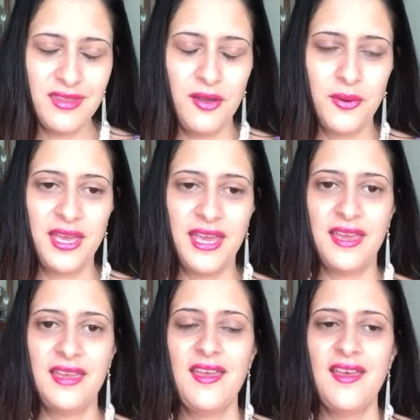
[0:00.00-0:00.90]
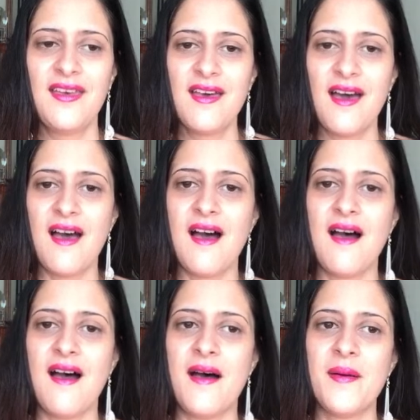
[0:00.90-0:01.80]
Okay,
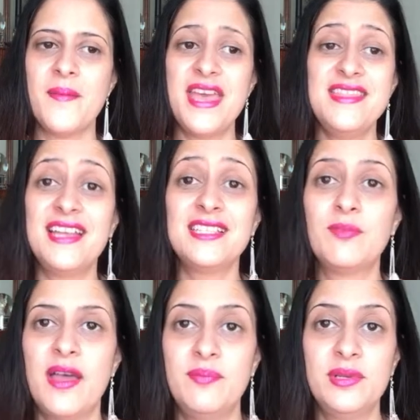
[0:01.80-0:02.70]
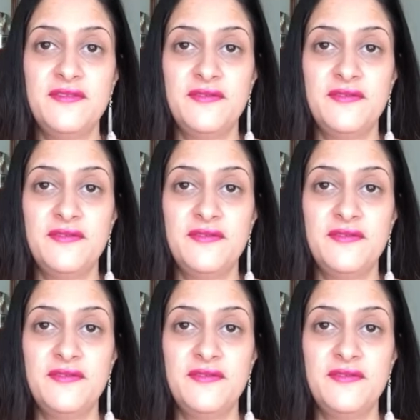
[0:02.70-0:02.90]
and that's my belief.